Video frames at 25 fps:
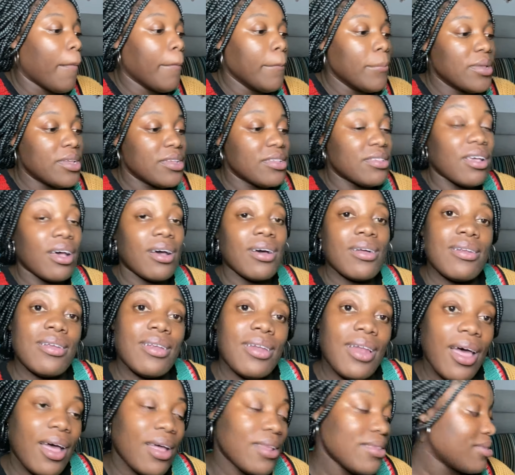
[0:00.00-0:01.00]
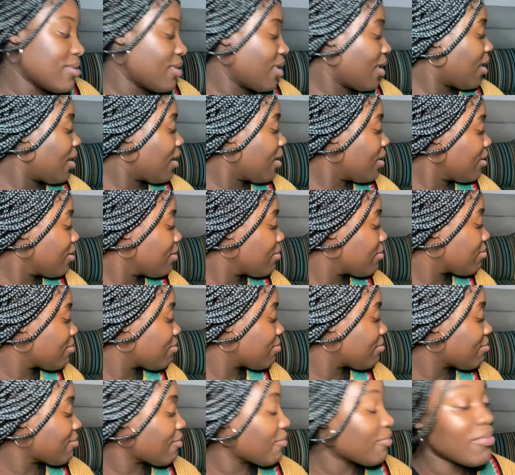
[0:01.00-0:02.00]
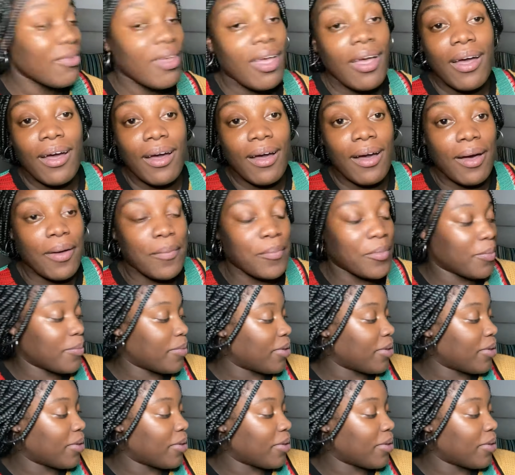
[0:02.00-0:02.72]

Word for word: But just I go to dancehall and got me